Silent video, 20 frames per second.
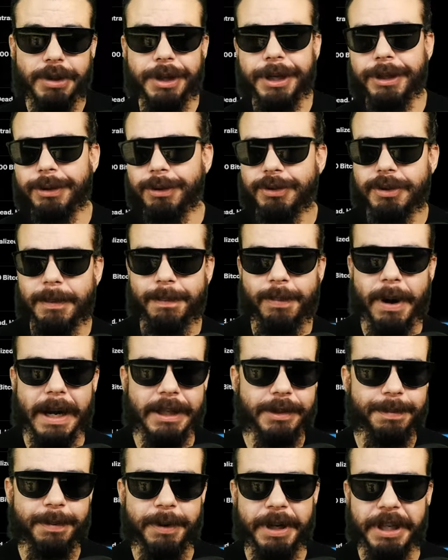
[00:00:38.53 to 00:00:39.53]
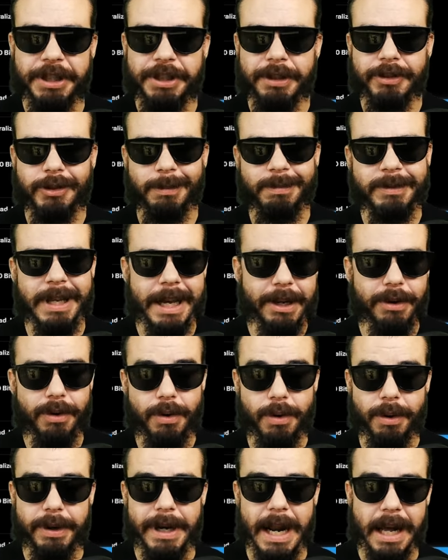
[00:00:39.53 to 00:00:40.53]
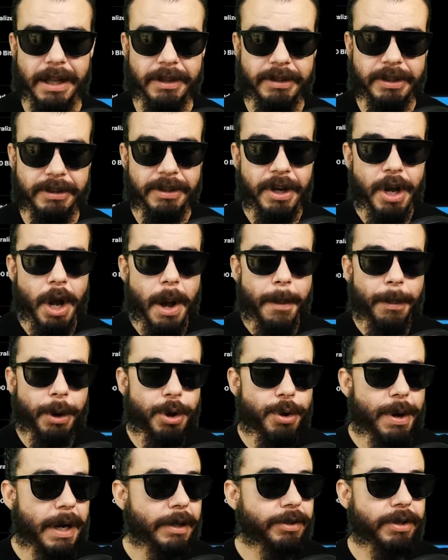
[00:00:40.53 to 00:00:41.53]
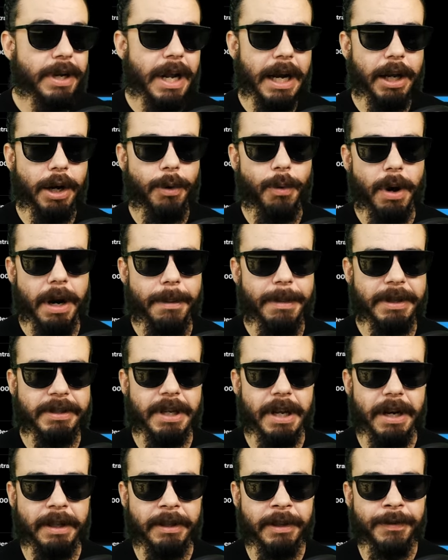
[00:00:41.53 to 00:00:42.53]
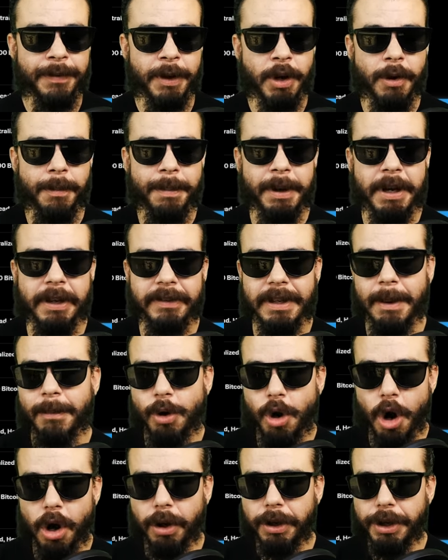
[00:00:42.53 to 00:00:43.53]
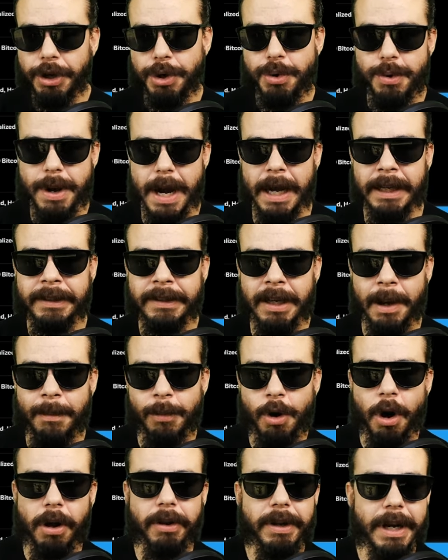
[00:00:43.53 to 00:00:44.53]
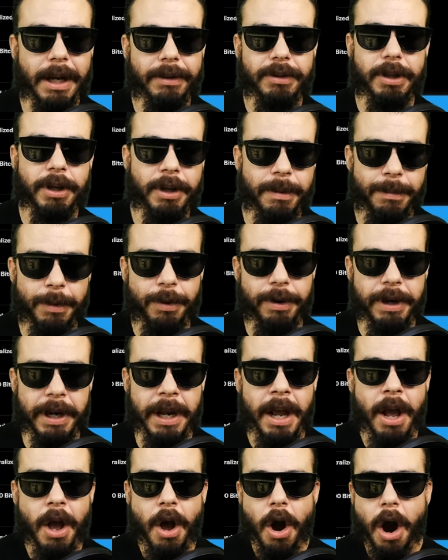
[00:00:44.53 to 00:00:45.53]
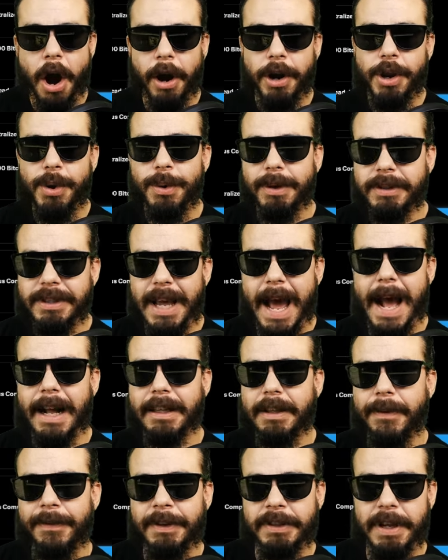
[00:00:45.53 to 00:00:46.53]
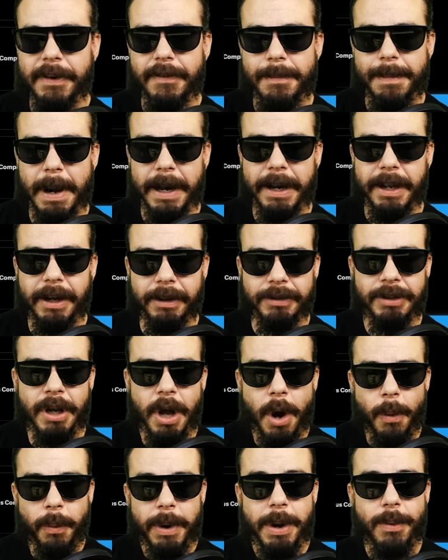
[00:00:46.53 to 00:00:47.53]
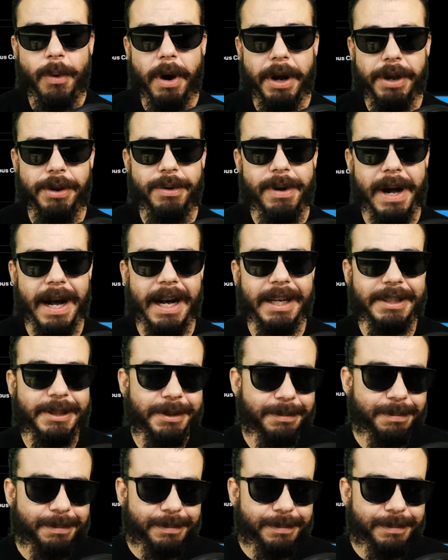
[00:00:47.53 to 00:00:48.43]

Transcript: going to do some price predictions, some technical analysis. But you guys are not going to want to miss out on this video, because I'm calling you guys. I'm calling out the community. Are you as active as everybody else? We want you guys